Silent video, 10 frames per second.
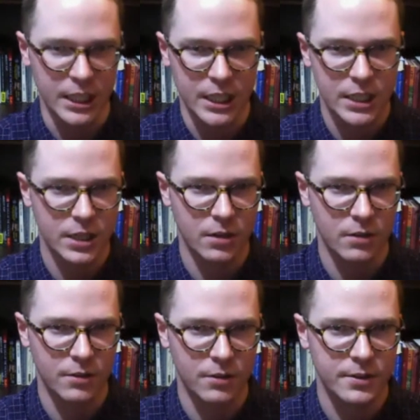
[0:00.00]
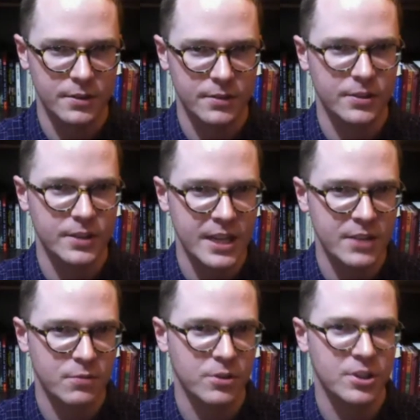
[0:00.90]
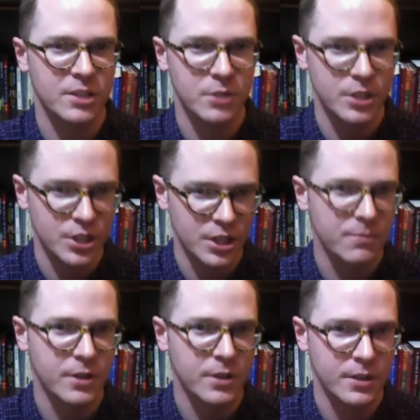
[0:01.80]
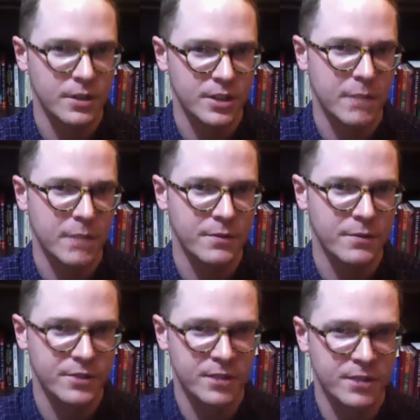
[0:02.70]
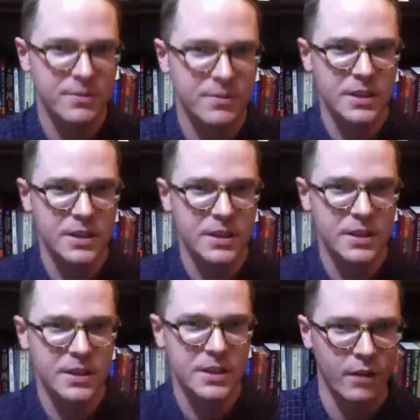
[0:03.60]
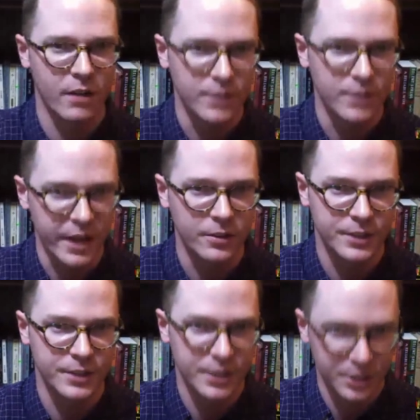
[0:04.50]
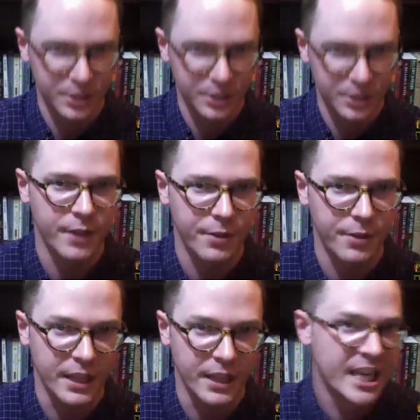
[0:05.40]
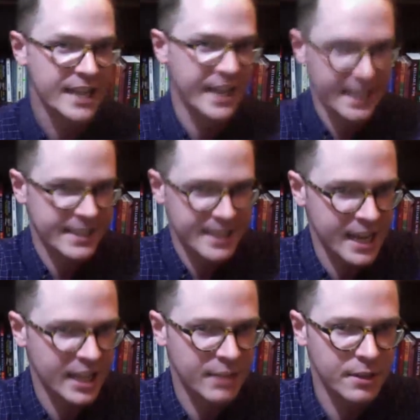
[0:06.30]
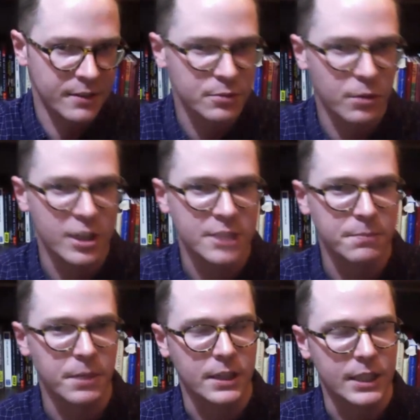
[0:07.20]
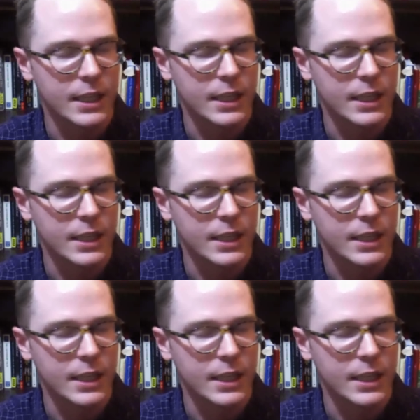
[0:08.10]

You know, there's scenes where someone jumps on top of something and holds his sword out and yells and then jumps off of that thing. That's the element of swashbuckling.